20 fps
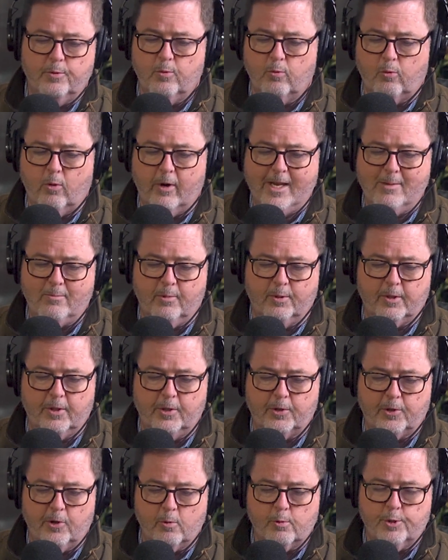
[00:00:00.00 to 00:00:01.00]
you were able to
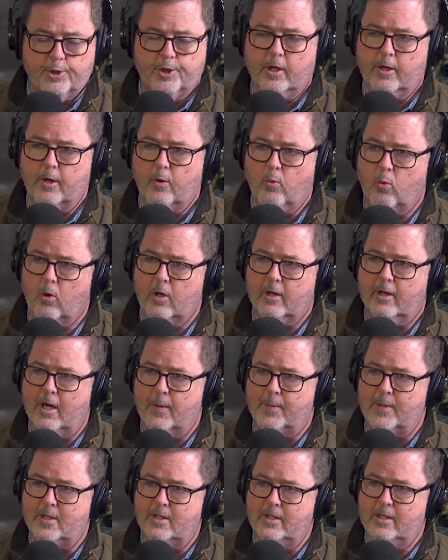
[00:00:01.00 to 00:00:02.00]
negotiate and work
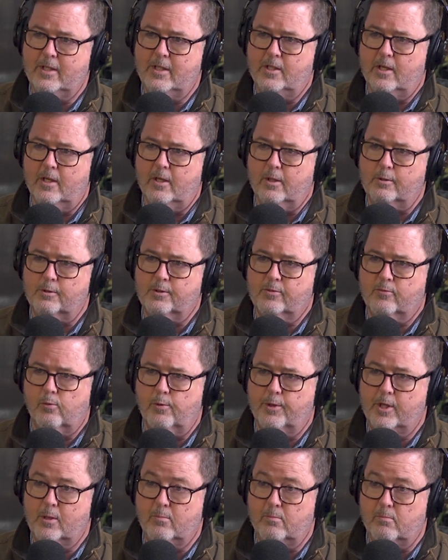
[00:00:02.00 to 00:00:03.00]
out the details
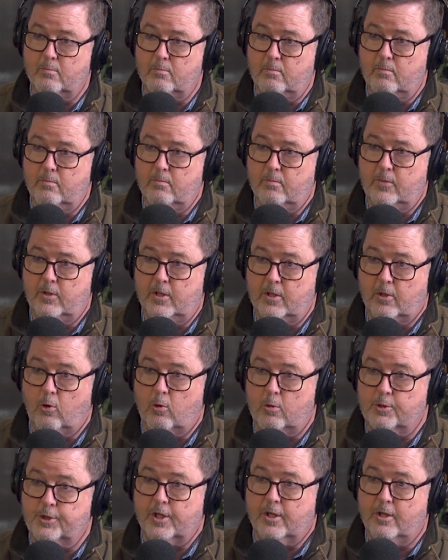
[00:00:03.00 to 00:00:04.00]
for them, the
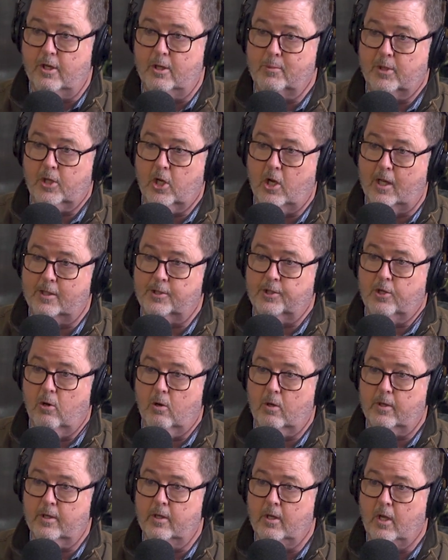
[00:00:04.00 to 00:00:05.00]
girls to come to God's
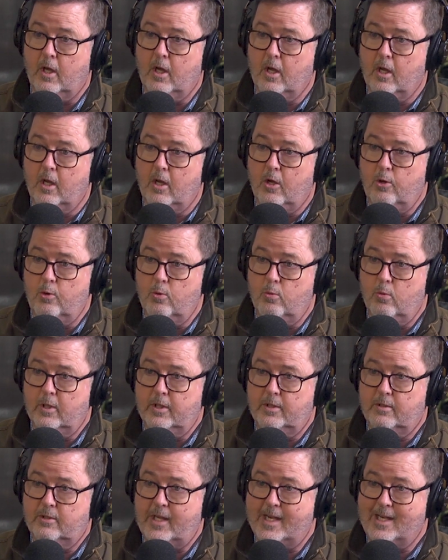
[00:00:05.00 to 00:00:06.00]
garden? Who
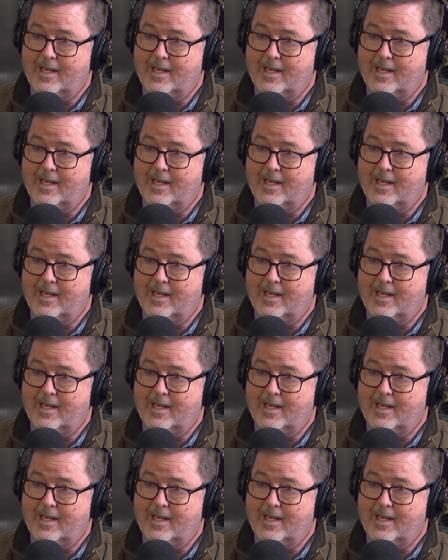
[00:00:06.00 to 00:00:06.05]
would